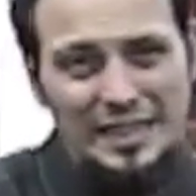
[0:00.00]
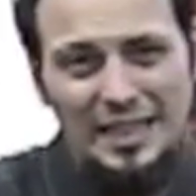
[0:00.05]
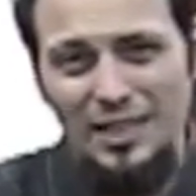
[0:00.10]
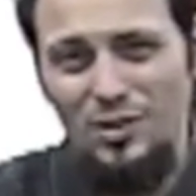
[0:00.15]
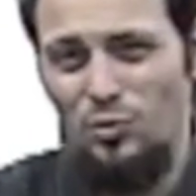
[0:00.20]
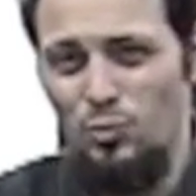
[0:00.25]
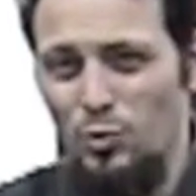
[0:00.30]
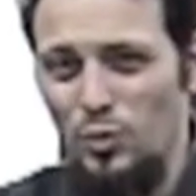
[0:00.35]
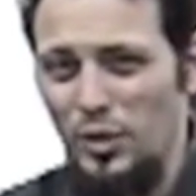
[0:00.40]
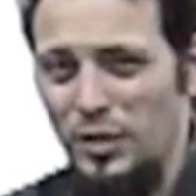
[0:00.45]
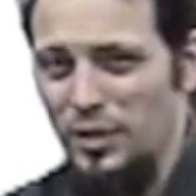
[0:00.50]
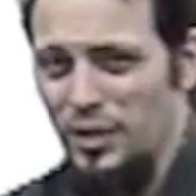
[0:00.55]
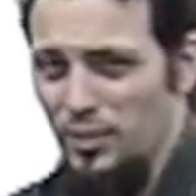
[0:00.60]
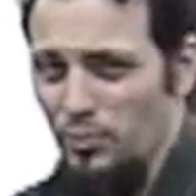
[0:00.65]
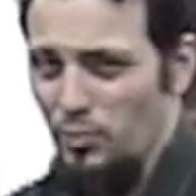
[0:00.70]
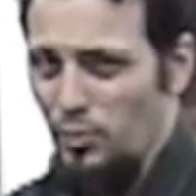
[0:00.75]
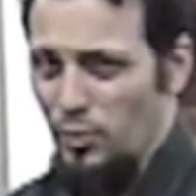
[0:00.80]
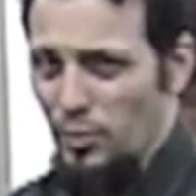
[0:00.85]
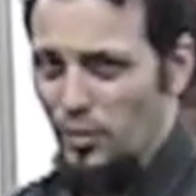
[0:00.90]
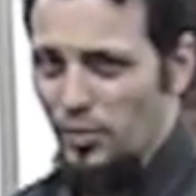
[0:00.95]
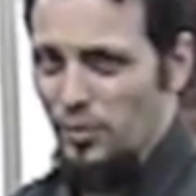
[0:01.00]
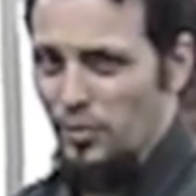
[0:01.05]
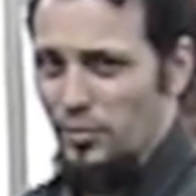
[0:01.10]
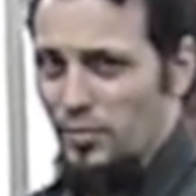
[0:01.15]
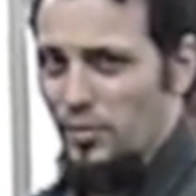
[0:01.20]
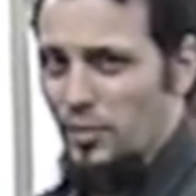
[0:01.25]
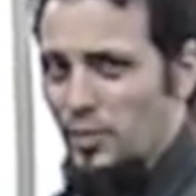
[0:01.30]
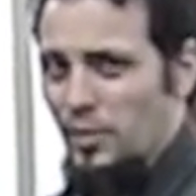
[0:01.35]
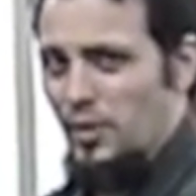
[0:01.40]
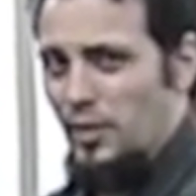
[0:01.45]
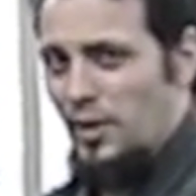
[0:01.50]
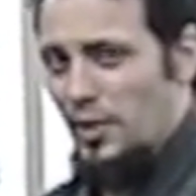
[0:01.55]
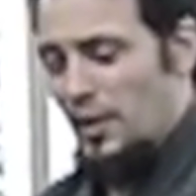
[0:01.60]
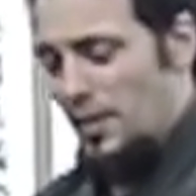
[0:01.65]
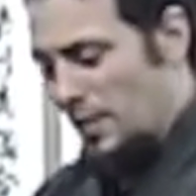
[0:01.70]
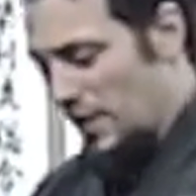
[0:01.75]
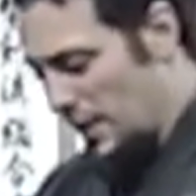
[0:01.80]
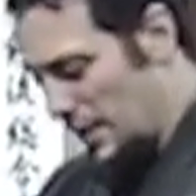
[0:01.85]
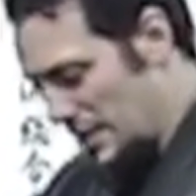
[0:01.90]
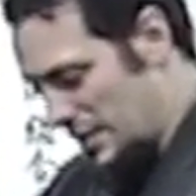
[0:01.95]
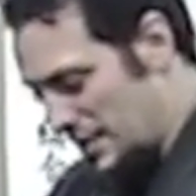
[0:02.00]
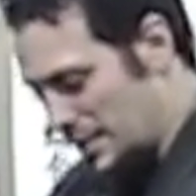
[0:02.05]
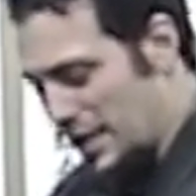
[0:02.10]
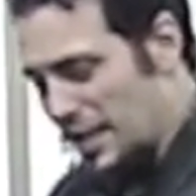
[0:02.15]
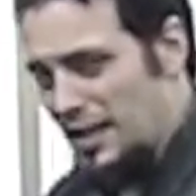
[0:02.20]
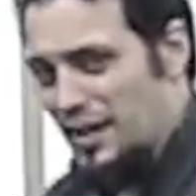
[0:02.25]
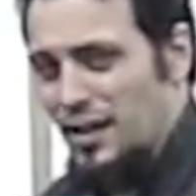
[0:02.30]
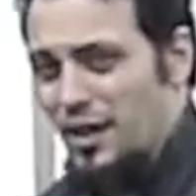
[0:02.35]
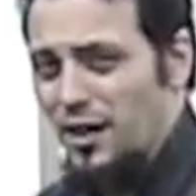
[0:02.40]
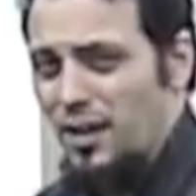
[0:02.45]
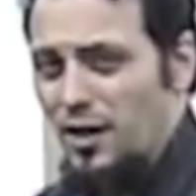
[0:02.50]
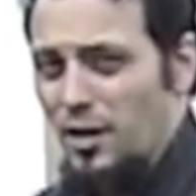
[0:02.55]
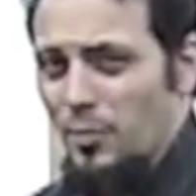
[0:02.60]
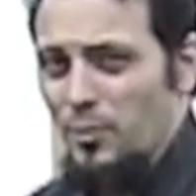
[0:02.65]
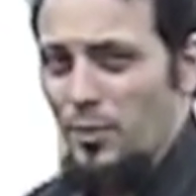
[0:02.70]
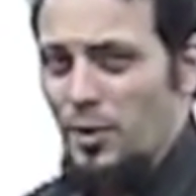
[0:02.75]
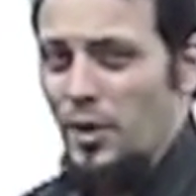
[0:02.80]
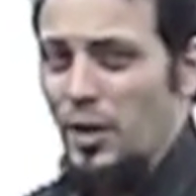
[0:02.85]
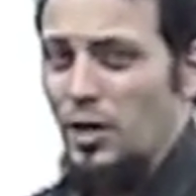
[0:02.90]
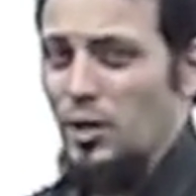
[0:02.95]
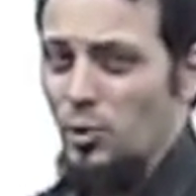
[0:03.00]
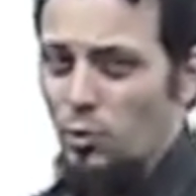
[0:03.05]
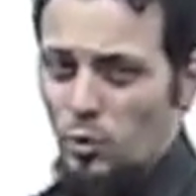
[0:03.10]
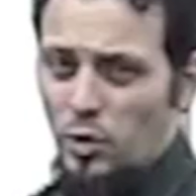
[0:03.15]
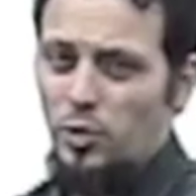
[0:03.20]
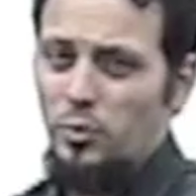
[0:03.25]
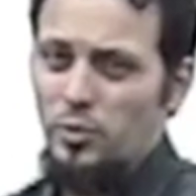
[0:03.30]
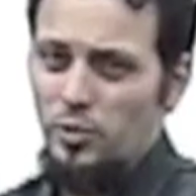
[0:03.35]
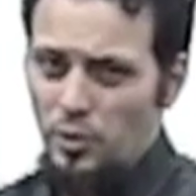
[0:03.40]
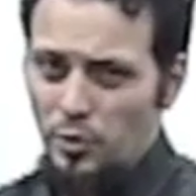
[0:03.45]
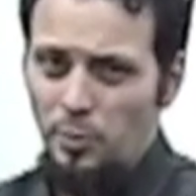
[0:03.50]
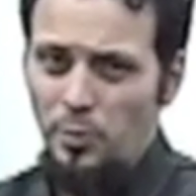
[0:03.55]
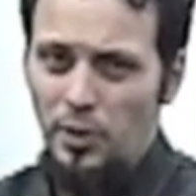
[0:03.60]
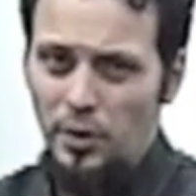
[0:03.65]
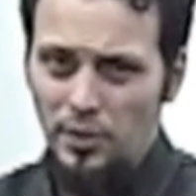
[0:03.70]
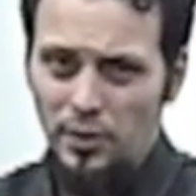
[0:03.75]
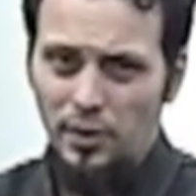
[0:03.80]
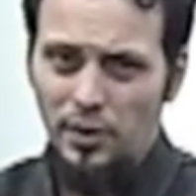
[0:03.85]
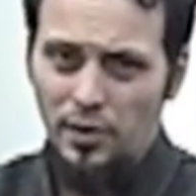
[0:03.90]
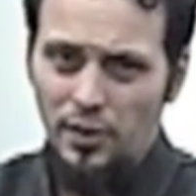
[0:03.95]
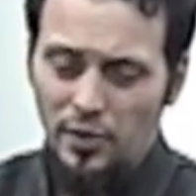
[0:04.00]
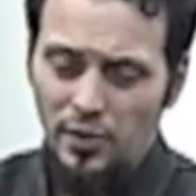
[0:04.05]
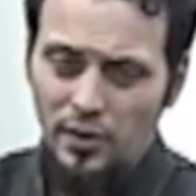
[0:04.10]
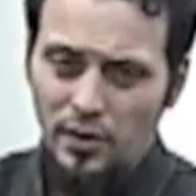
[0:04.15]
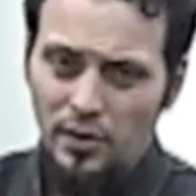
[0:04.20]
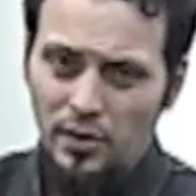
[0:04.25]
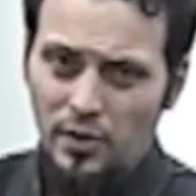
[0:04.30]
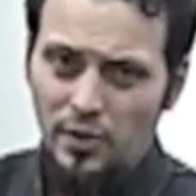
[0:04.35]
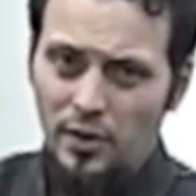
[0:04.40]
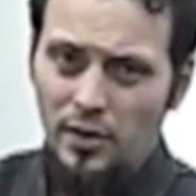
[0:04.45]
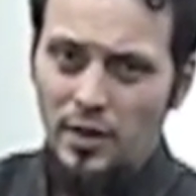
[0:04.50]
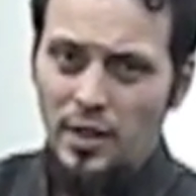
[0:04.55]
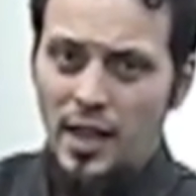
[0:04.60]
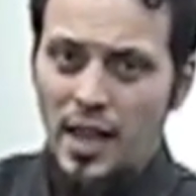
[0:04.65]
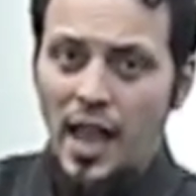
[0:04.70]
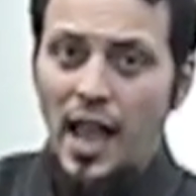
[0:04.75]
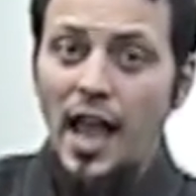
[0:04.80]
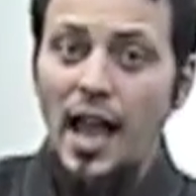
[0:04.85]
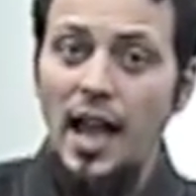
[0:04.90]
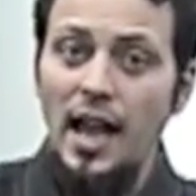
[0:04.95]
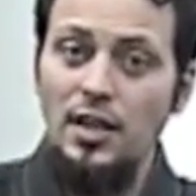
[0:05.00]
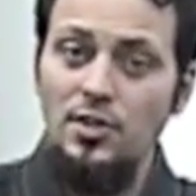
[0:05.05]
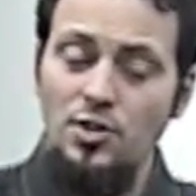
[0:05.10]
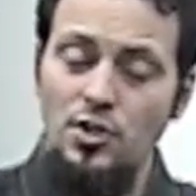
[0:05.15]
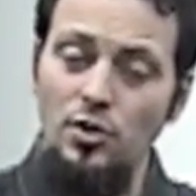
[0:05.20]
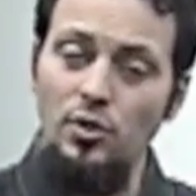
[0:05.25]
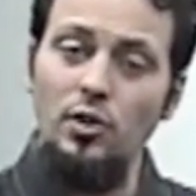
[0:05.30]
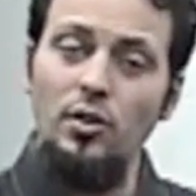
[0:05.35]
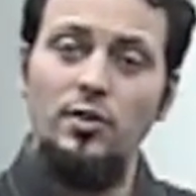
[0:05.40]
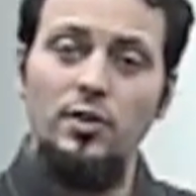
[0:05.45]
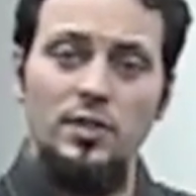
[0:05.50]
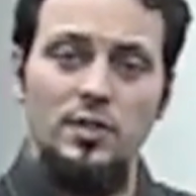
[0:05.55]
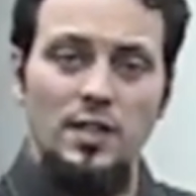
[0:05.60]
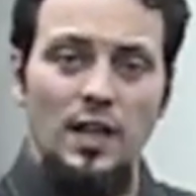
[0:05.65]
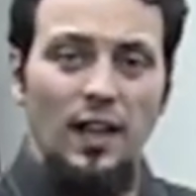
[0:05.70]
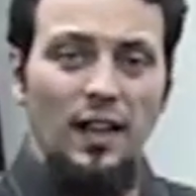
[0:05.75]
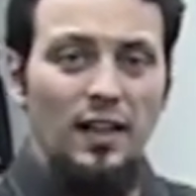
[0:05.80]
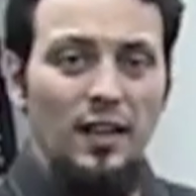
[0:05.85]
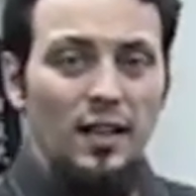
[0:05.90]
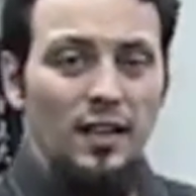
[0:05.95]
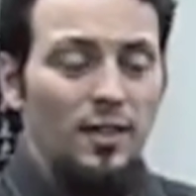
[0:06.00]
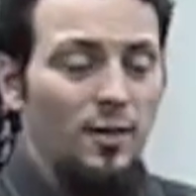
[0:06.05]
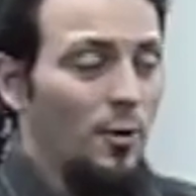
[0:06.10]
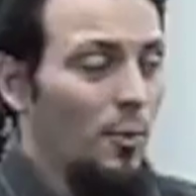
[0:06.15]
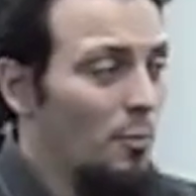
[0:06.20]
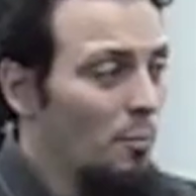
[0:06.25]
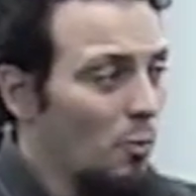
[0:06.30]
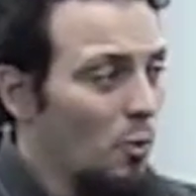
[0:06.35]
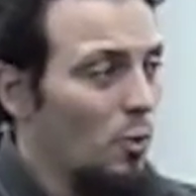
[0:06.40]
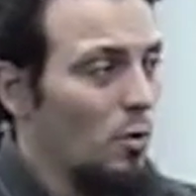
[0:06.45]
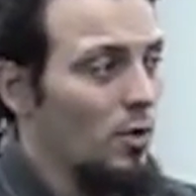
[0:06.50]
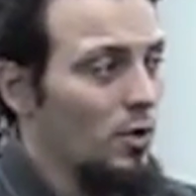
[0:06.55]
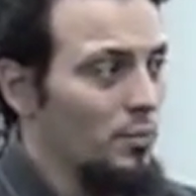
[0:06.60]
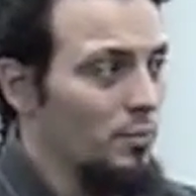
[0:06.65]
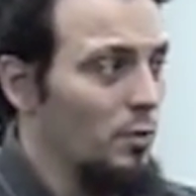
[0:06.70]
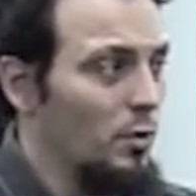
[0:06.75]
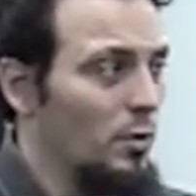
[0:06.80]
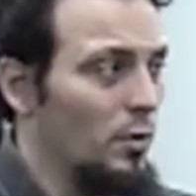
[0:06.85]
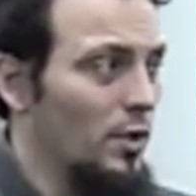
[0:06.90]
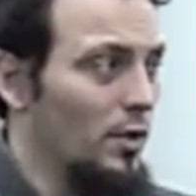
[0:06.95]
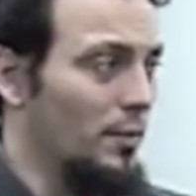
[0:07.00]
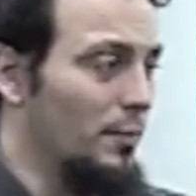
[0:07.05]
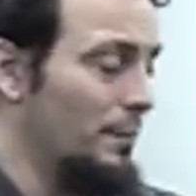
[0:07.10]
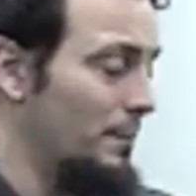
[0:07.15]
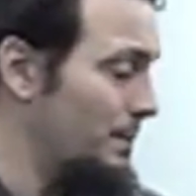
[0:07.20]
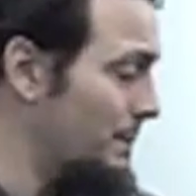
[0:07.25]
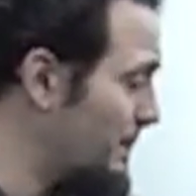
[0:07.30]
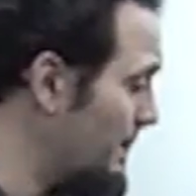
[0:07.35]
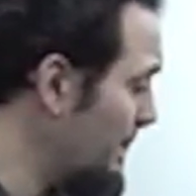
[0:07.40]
it's really important that you stay calm and you work with your partner. As you learn the technique, more and more